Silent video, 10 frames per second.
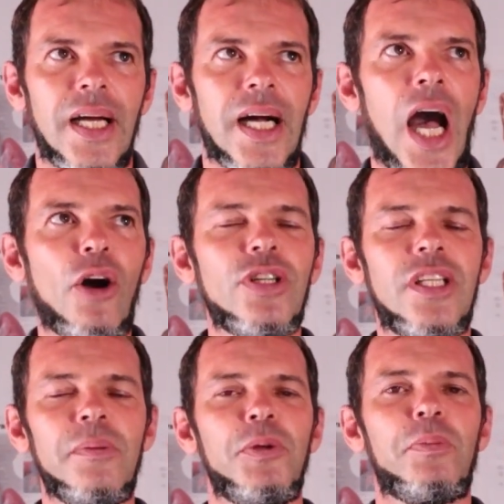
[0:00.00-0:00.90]
How
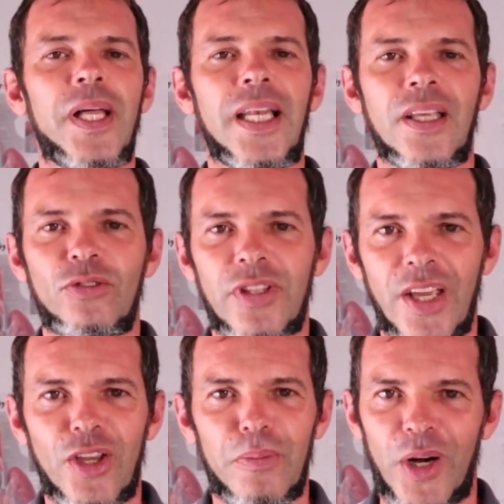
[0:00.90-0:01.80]
deep you planning to
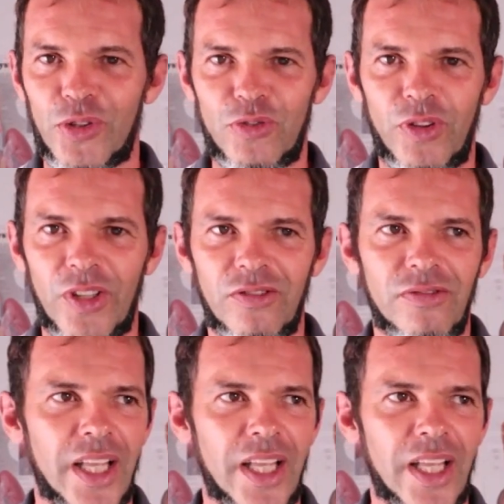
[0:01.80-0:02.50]
take your mouth fill?